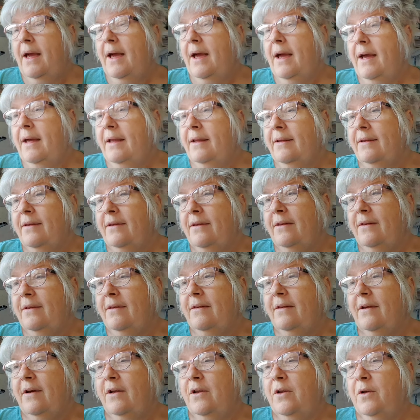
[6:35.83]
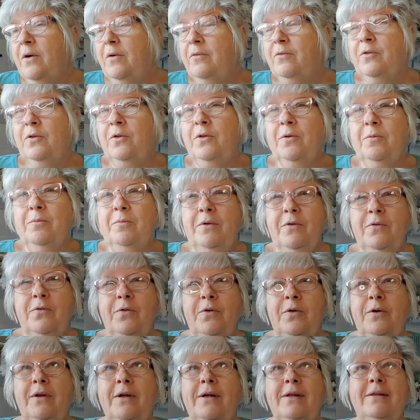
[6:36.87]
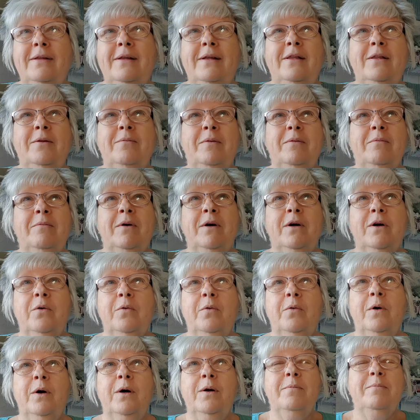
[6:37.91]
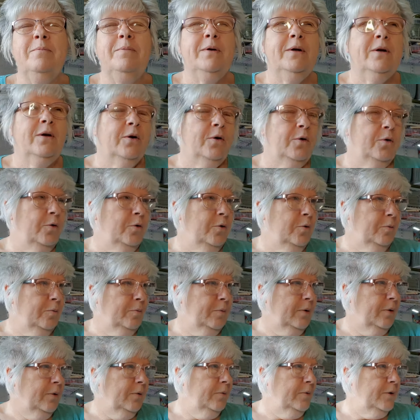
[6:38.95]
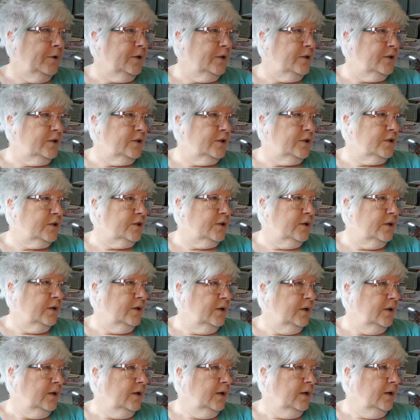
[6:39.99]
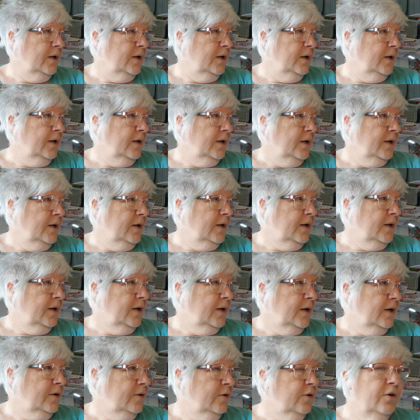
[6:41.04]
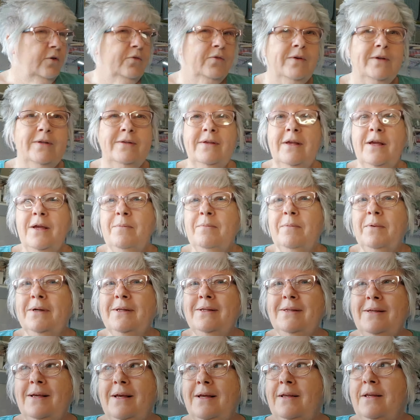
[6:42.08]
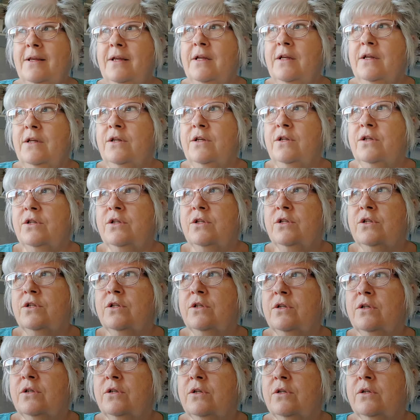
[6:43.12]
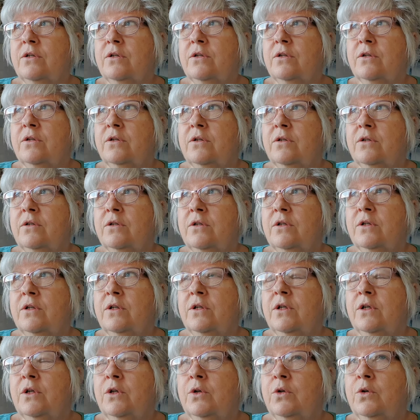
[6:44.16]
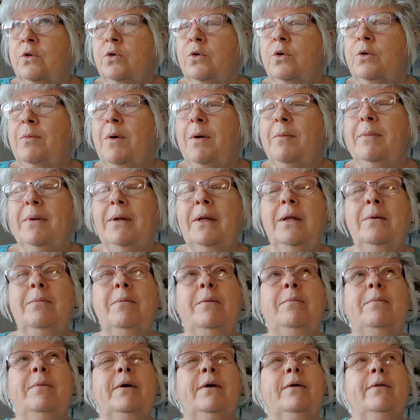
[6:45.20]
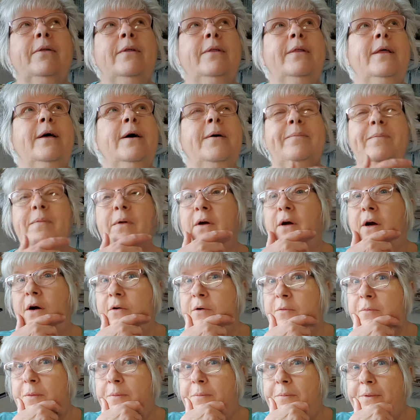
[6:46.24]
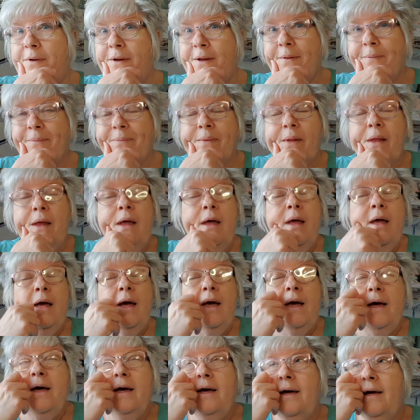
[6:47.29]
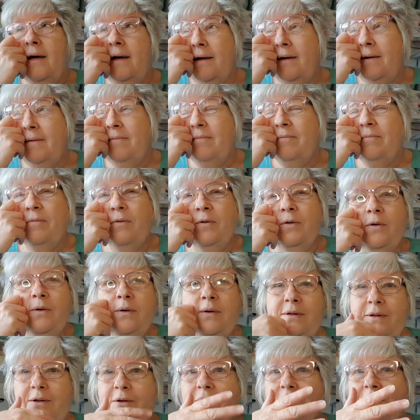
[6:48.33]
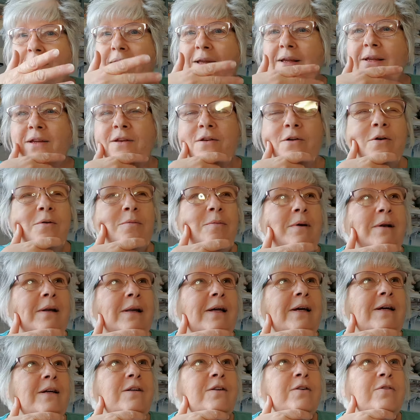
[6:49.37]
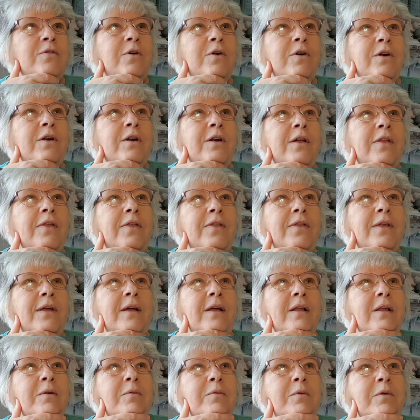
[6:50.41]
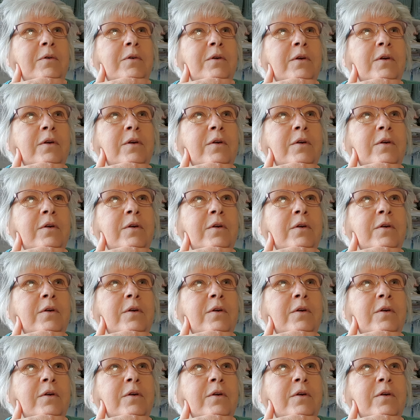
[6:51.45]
and I know I've done them before, and I did them in my quite big hoop, which I don't know if it's 8 by 10 inch, or it might be a little bit bigger than that, I can't remember now. But yeah, I'll let you know a bit later on. And I think there was